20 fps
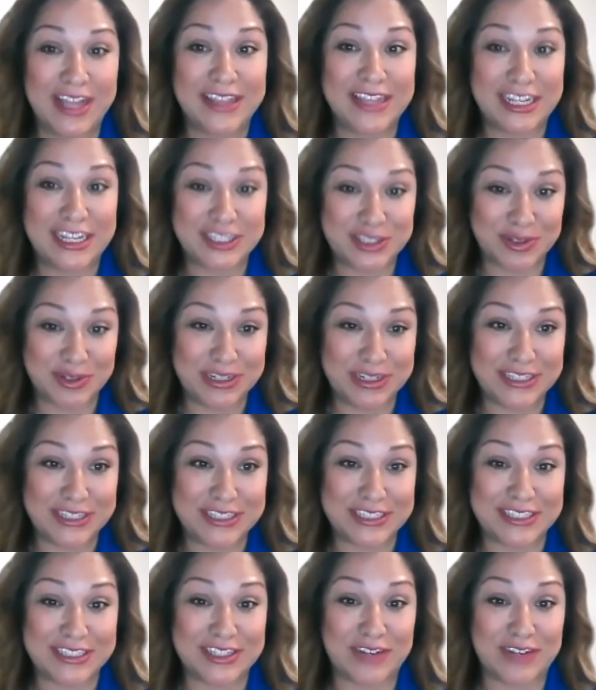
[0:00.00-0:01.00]
that joined
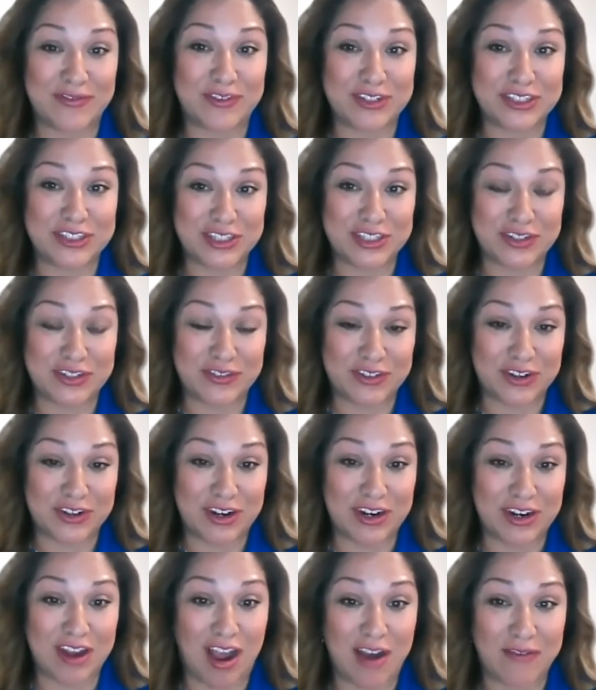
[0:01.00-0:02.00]
us our first year for
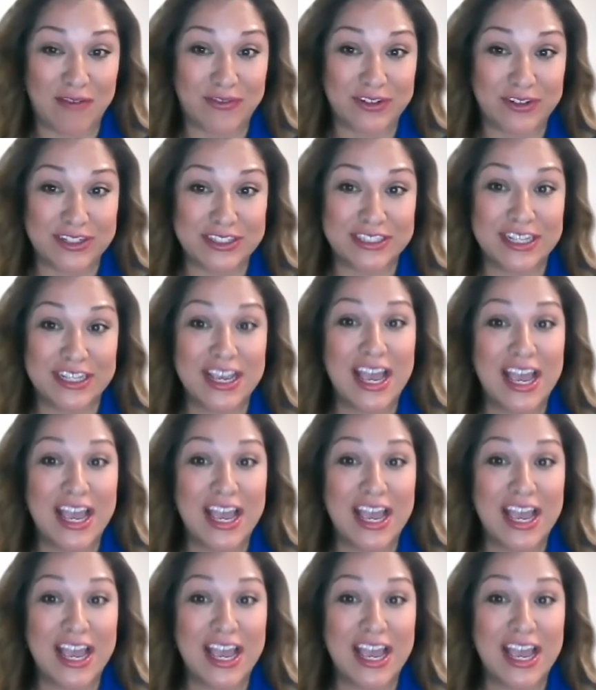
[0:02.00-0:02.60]
our conference.